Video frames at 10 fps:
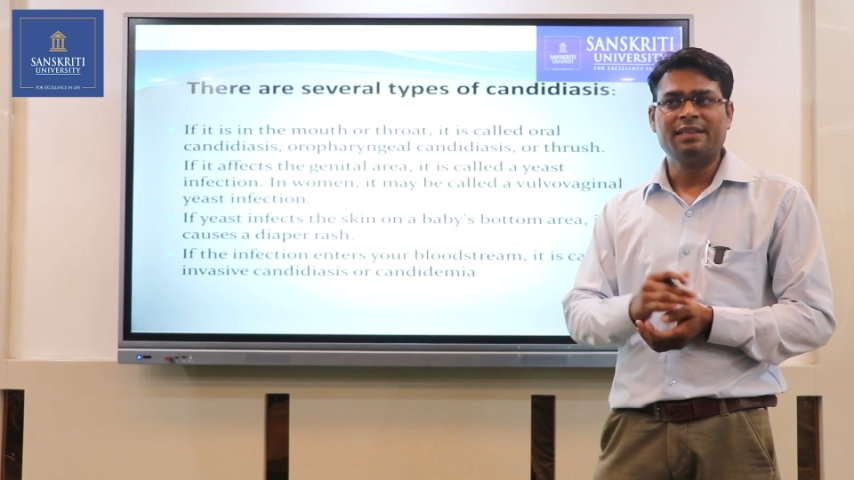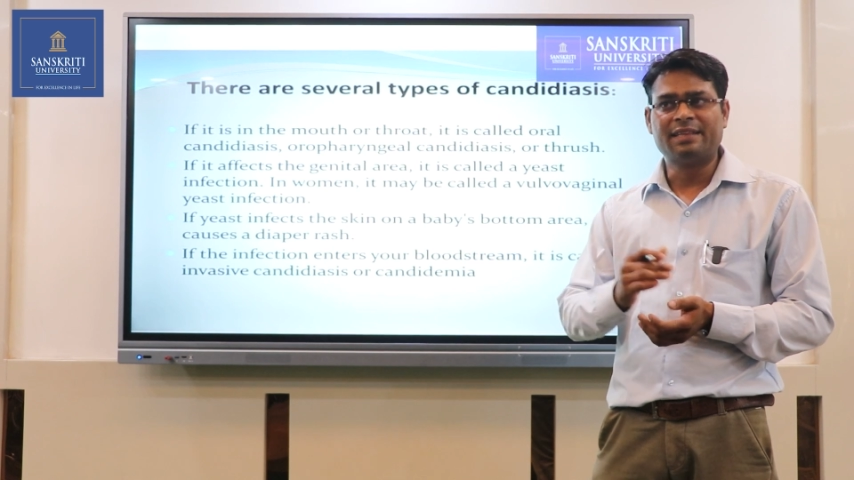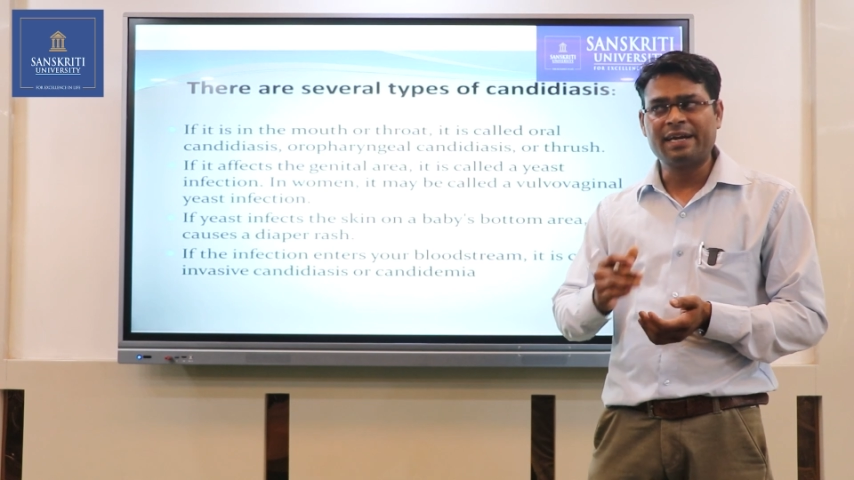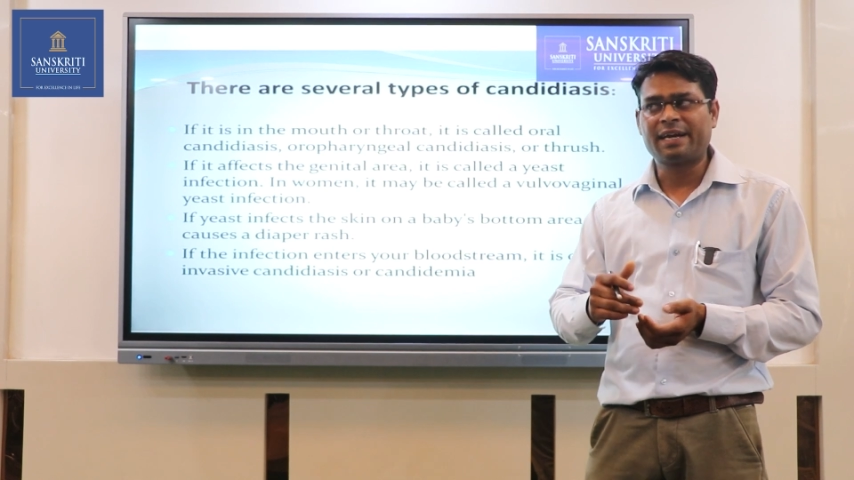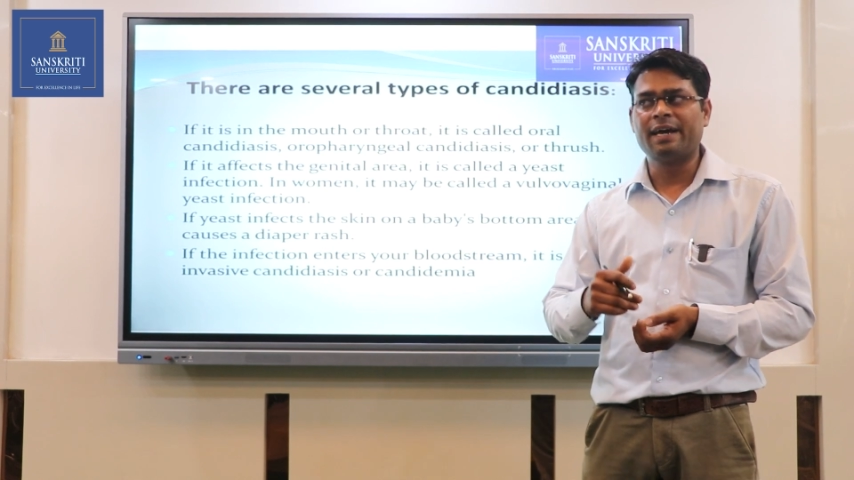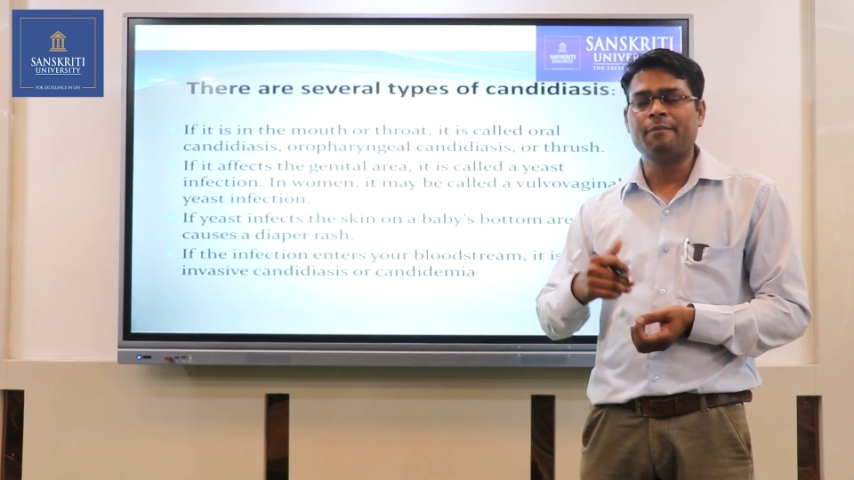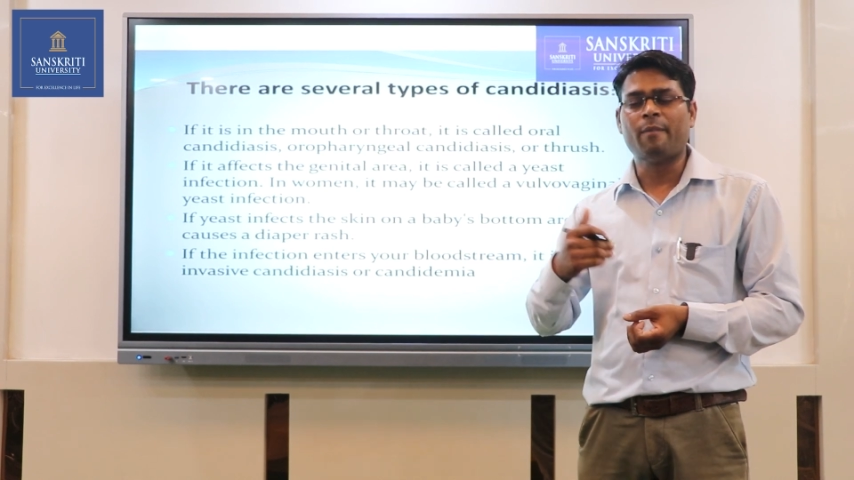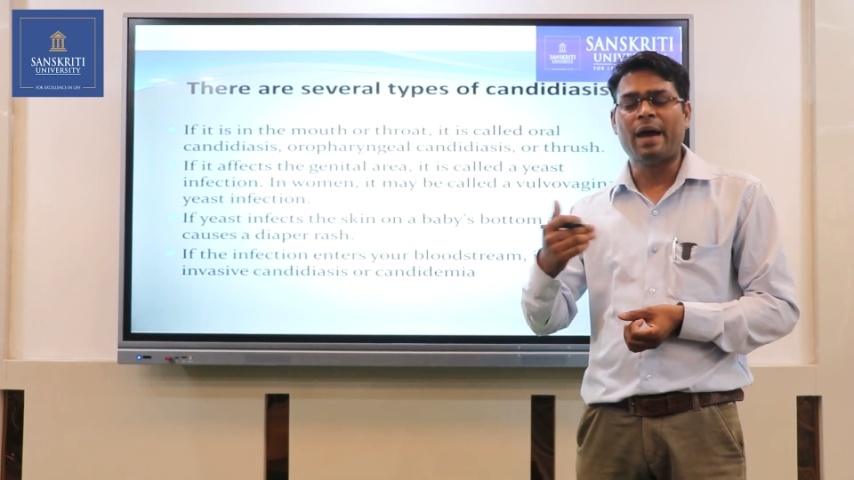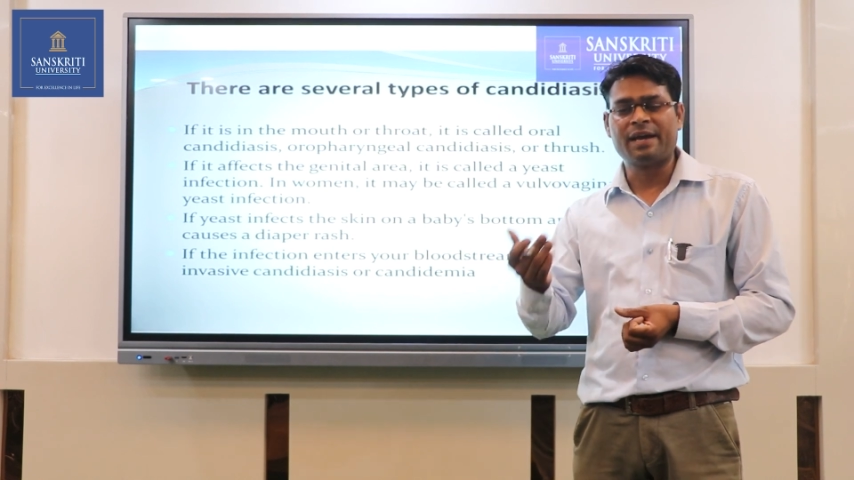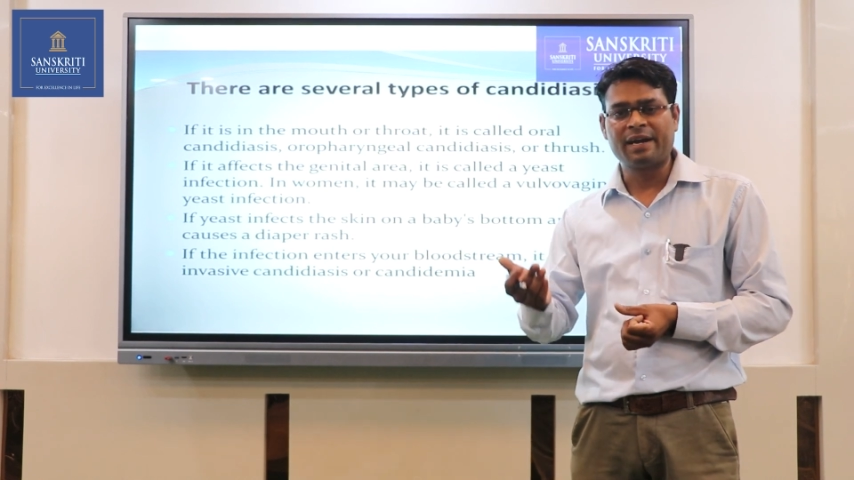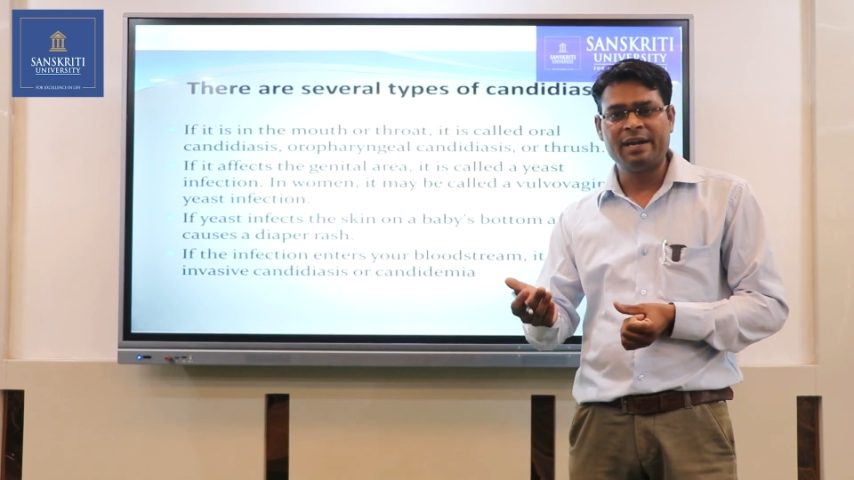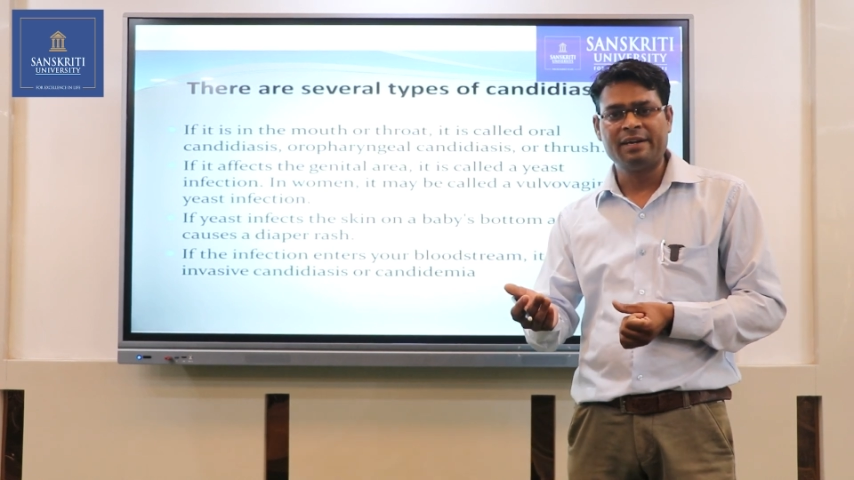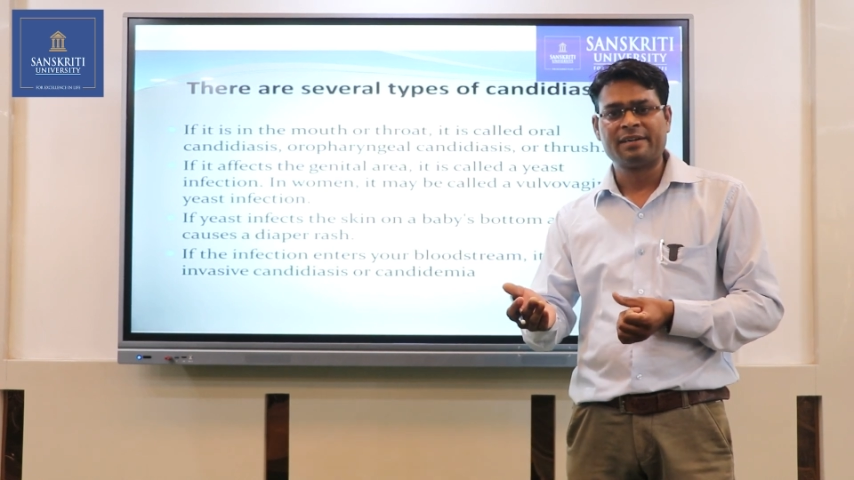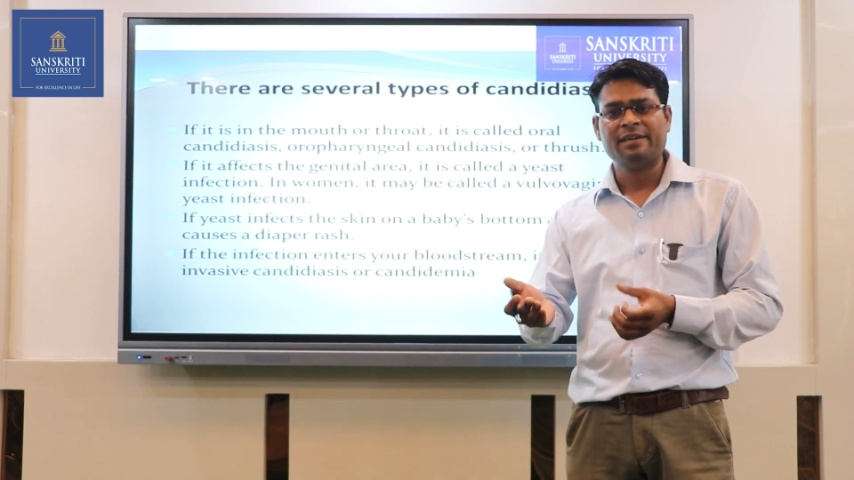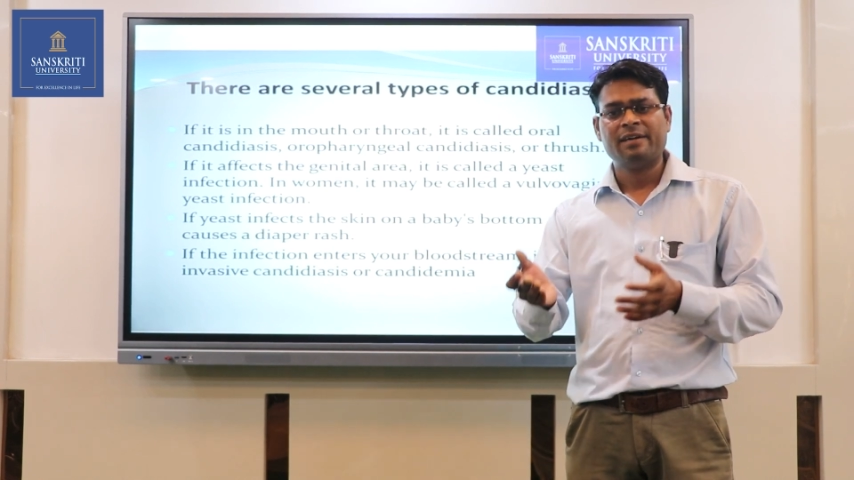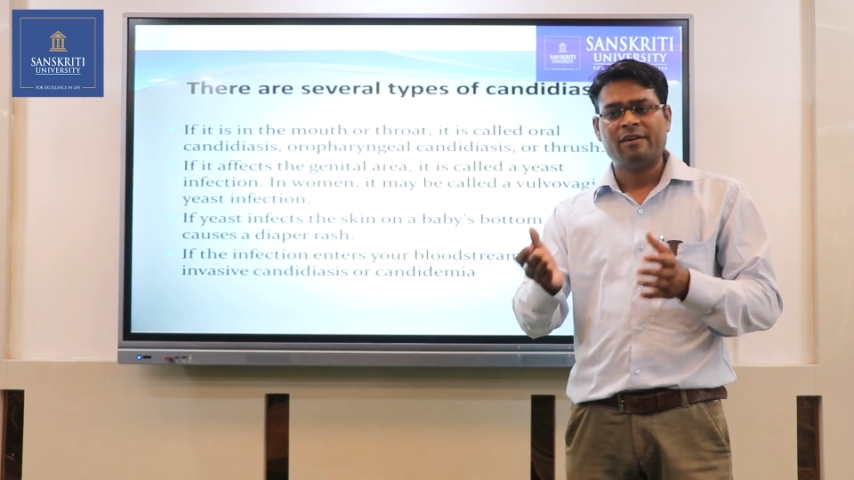they can migrate